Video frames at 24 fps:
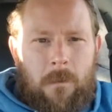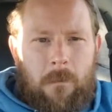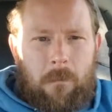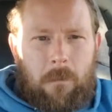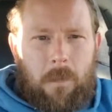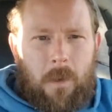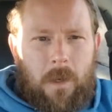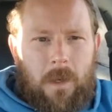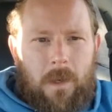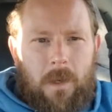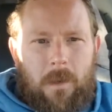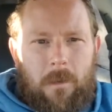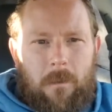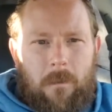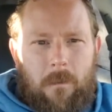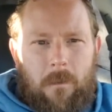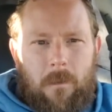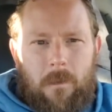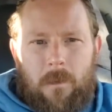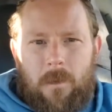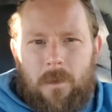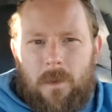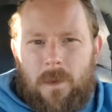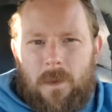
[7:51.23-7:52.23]
but
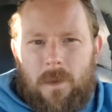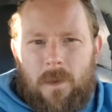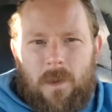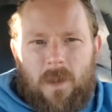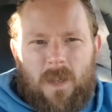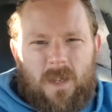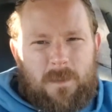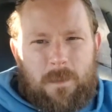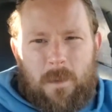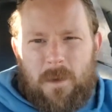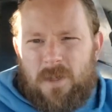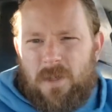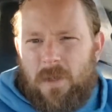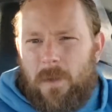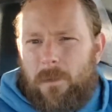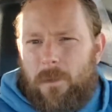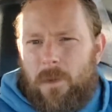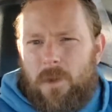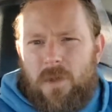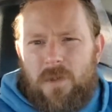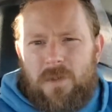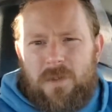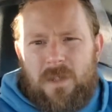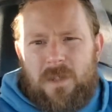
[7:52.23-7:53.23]
especially if
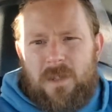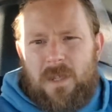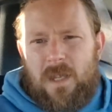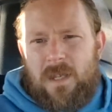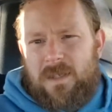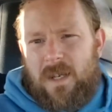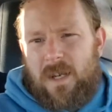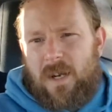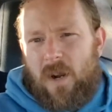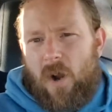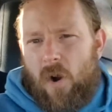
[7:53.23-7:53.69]
you're using things like